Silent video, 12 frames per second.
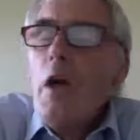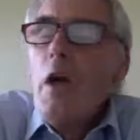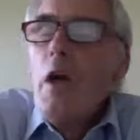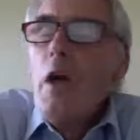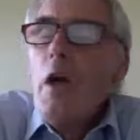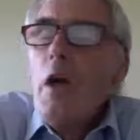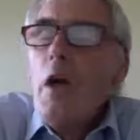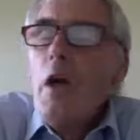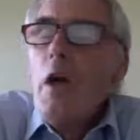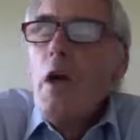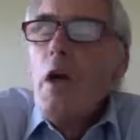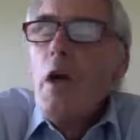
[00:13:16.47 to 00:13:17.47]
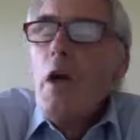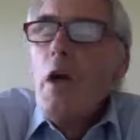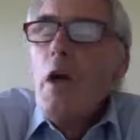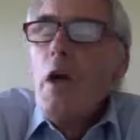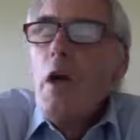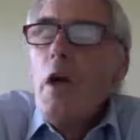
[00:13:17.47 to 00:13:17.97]
ICT
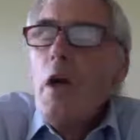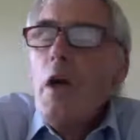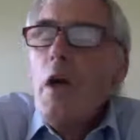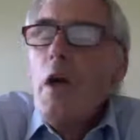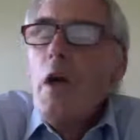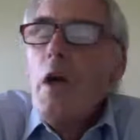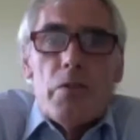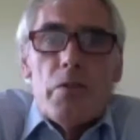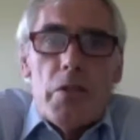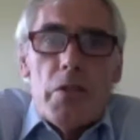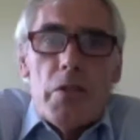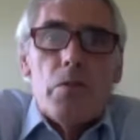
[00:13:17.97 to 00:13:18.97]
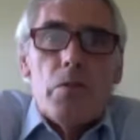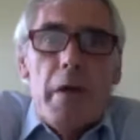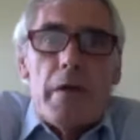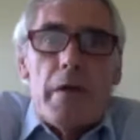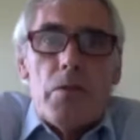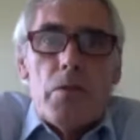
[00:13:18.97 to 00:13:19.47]
teachers teaching
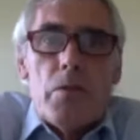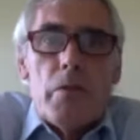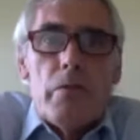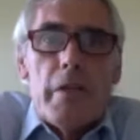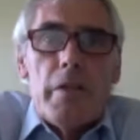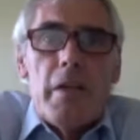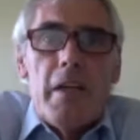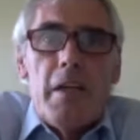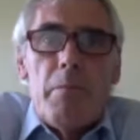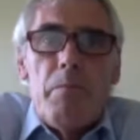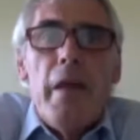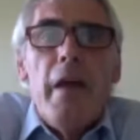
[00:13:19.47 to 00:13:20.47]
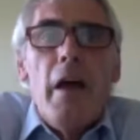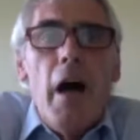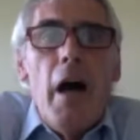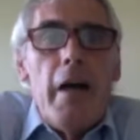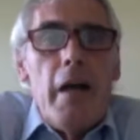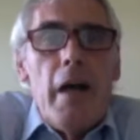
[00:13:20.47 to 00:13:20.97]
skills-based curriculum,
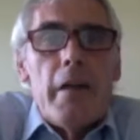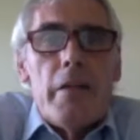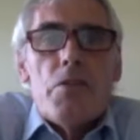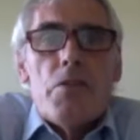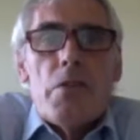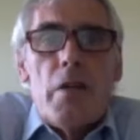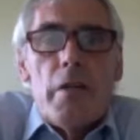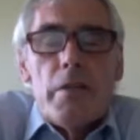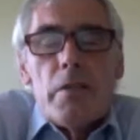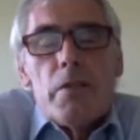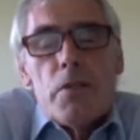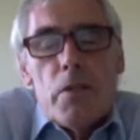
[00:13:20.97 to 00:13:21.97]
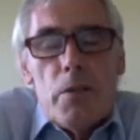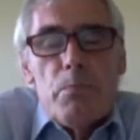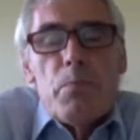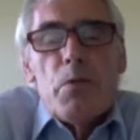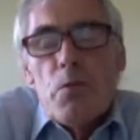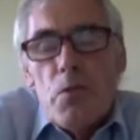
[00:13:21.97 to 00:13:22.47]
an insight into
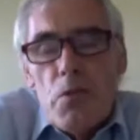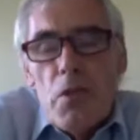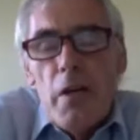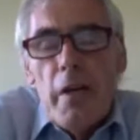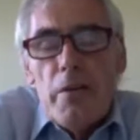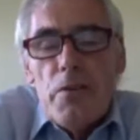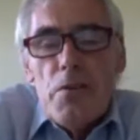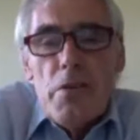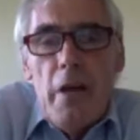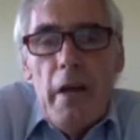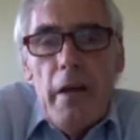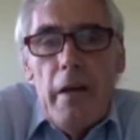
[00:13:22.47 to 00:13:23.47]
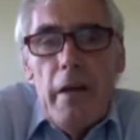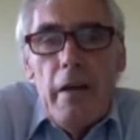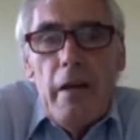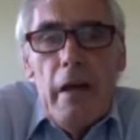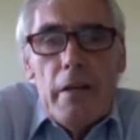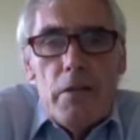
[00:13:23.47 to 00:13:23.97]
computer science
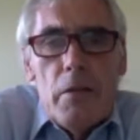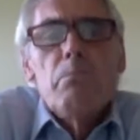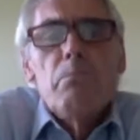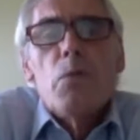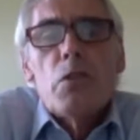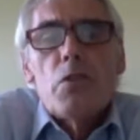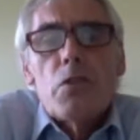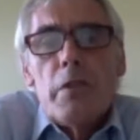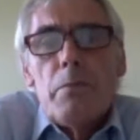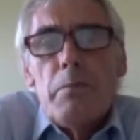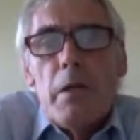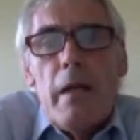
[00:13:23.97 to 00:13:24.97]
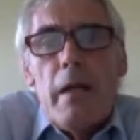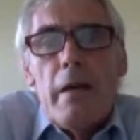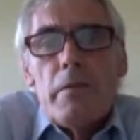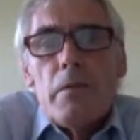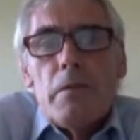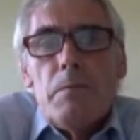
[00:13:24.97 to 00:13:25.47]
at a much deeper
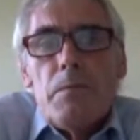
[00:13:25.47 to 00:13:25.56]
level.